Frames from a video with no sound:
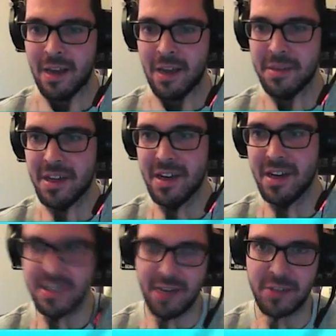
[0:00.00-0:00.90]

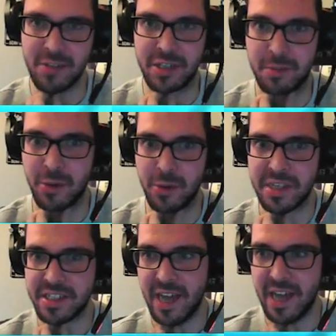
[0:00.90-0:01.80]
Because I resist both his
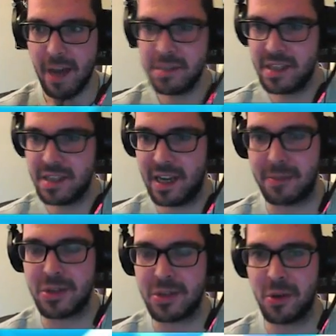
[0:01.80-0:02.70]
stabs, and I'm
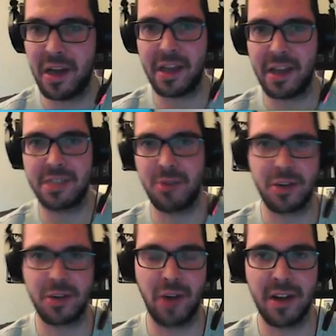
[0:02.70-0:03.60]
so glad I get to bring
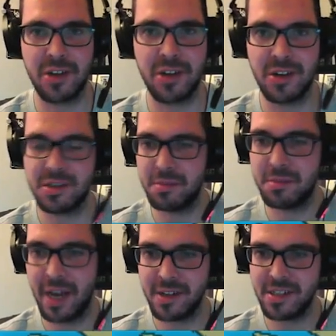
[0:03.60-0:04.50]
Tyranitar to some
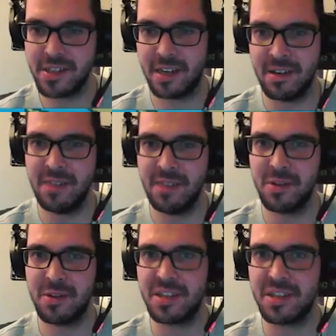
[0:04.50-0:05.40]
battles, and even though
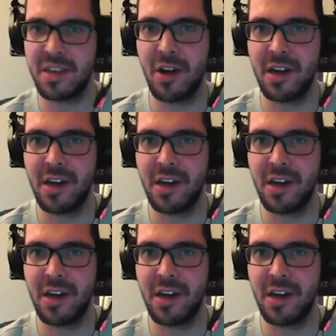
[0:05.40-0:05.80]
it's like not a